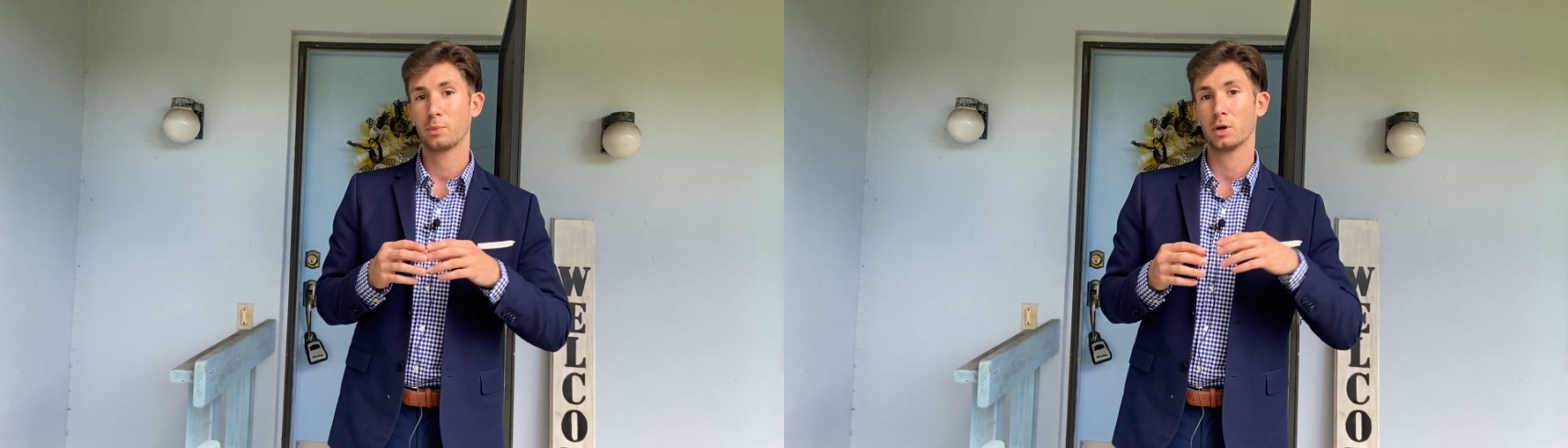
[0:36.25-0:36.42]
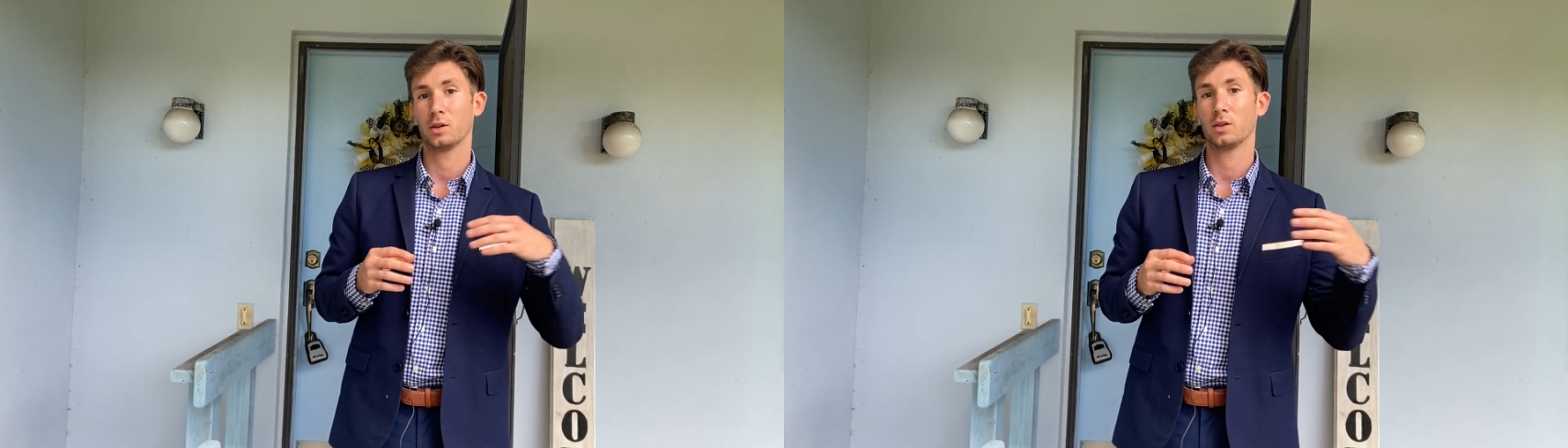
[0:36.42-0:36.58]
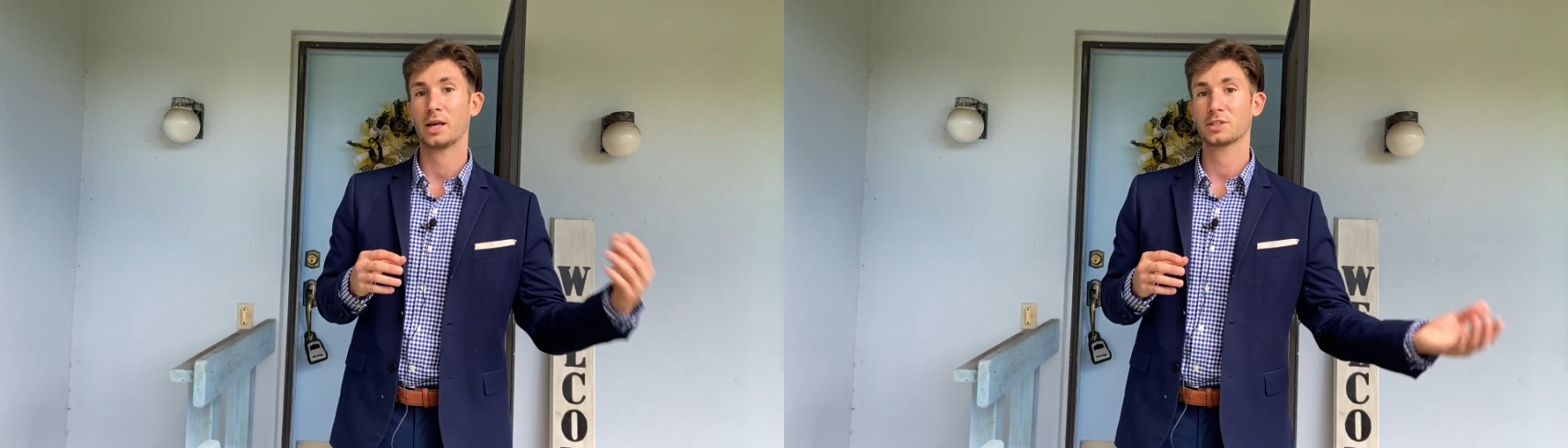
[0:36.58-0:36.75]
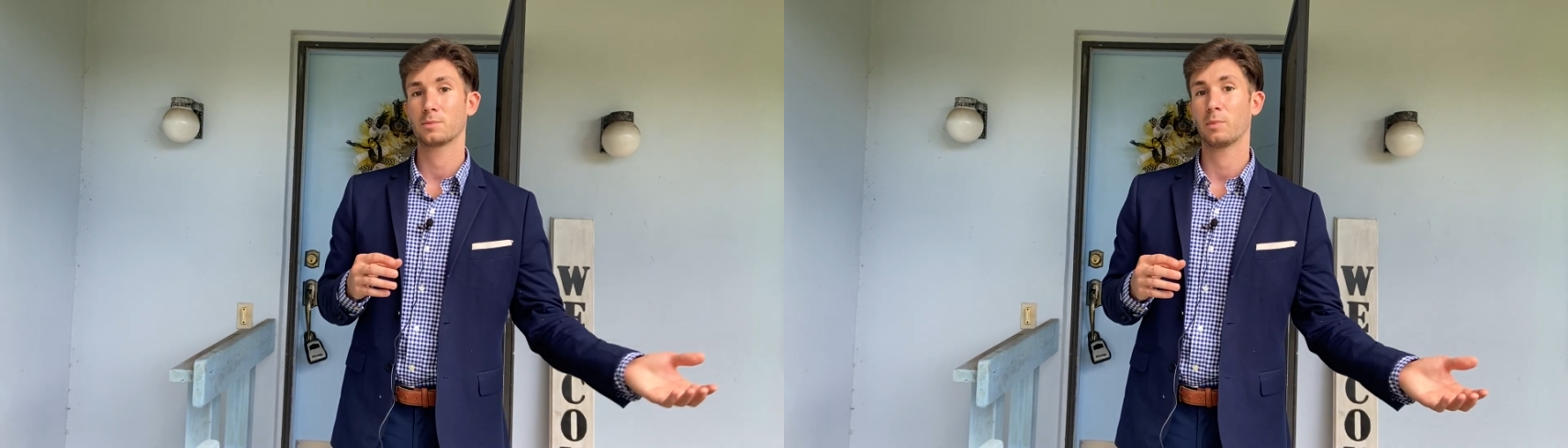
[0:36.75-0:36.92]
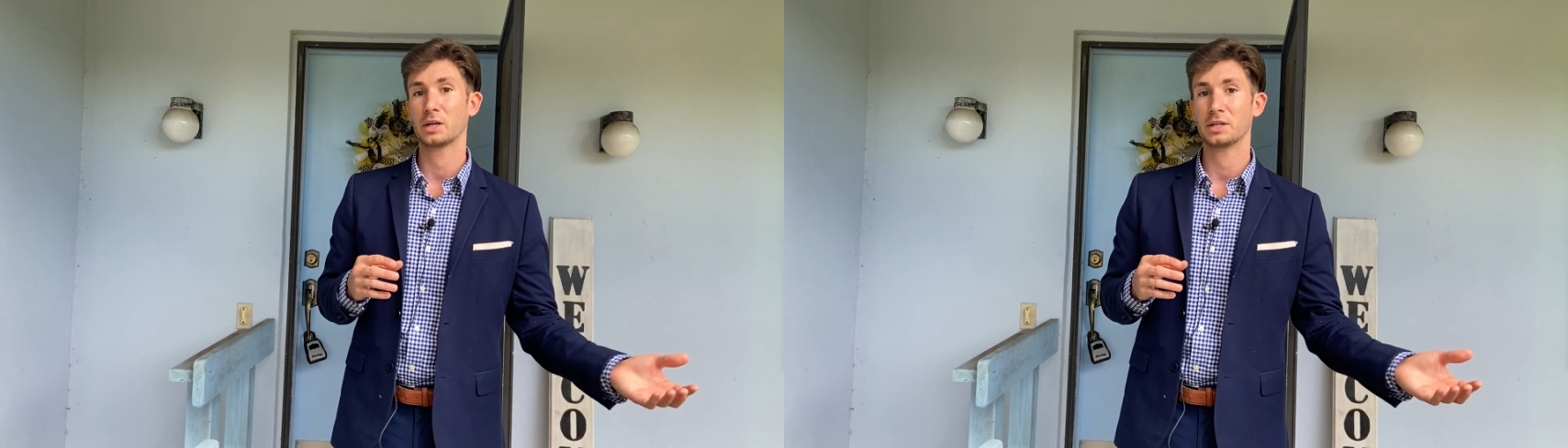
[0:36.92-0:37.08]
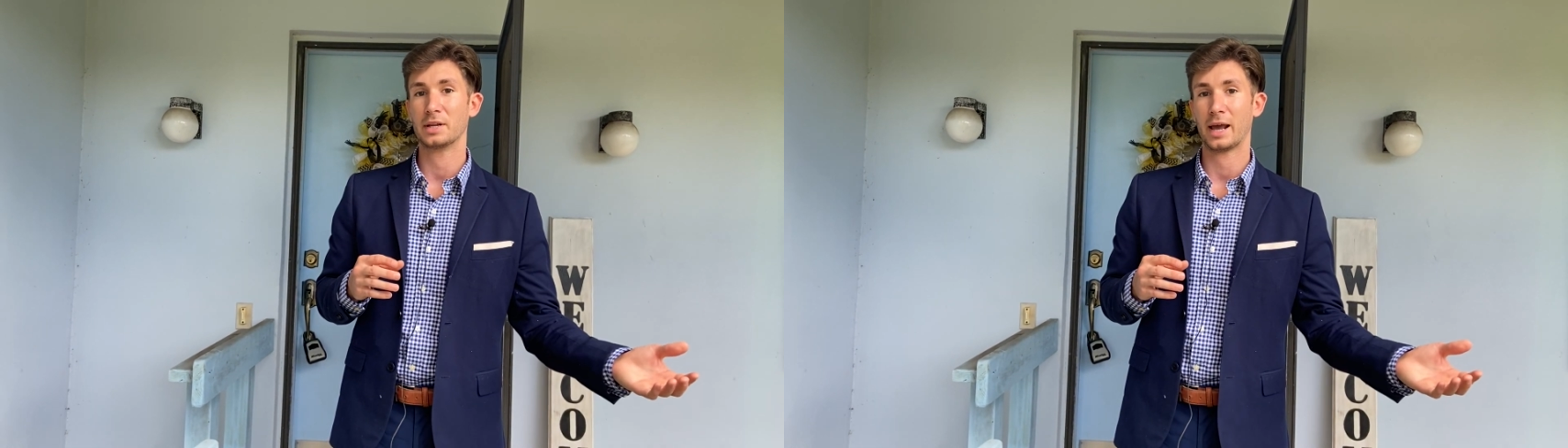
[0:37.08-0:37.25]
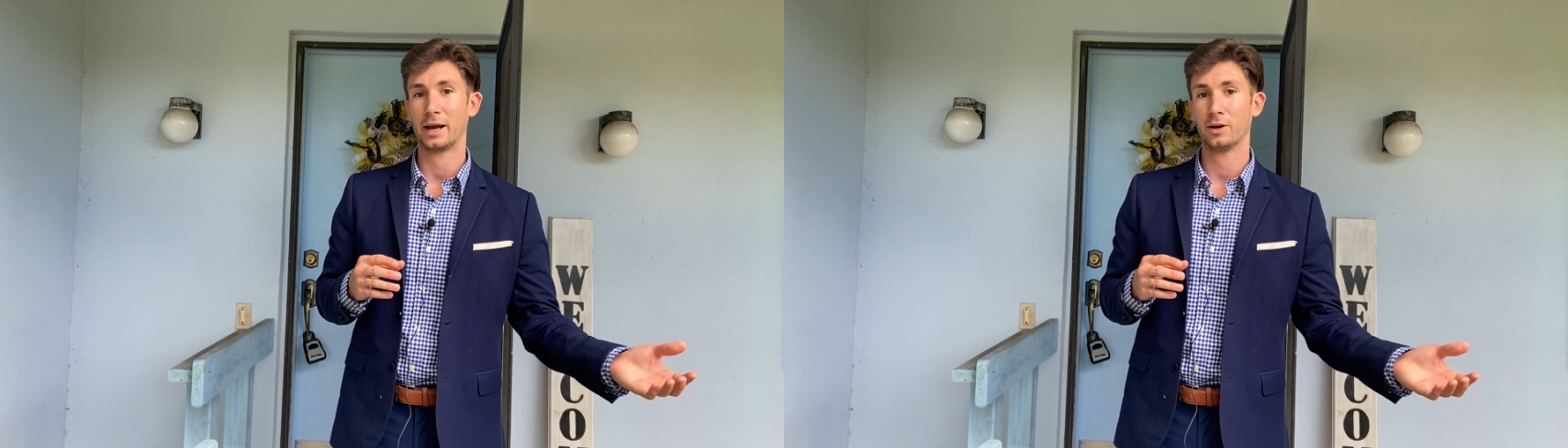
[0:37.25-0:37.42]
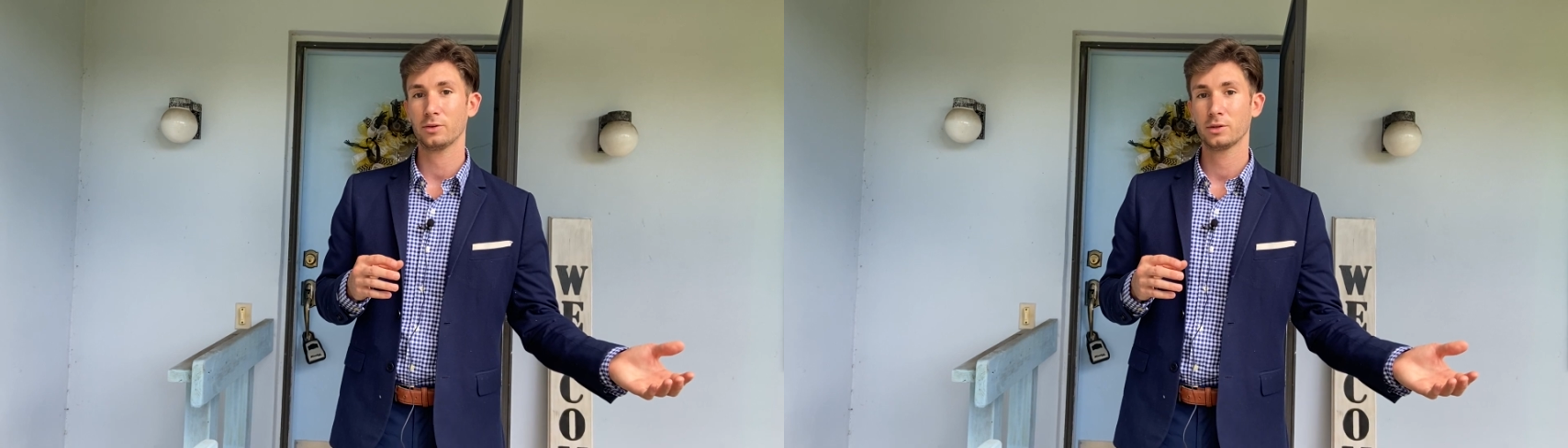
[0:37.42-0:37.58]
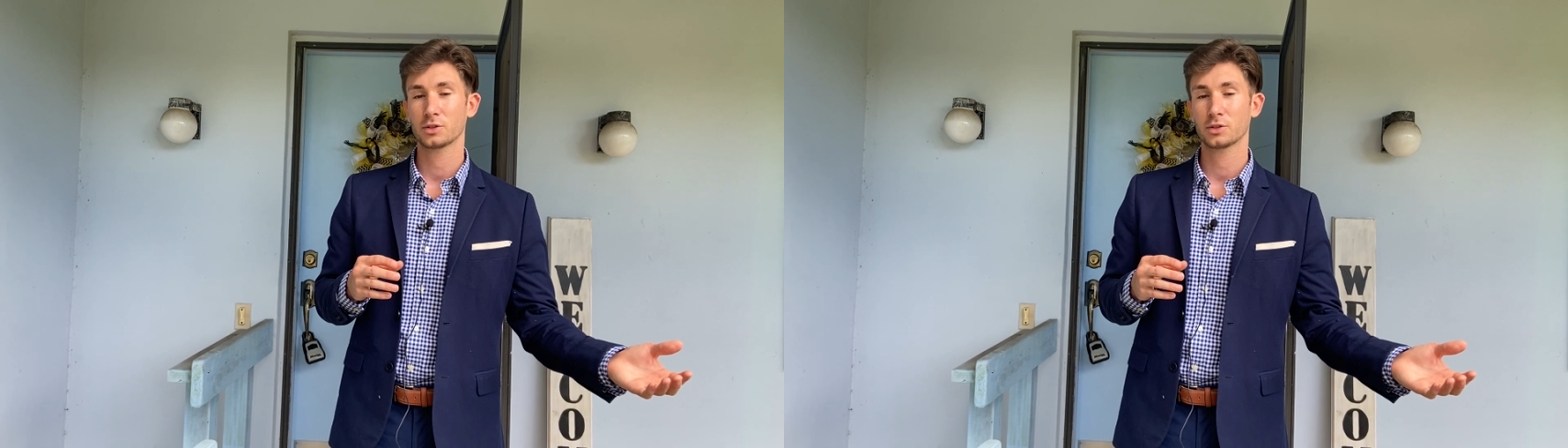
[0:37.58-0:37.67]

put less money down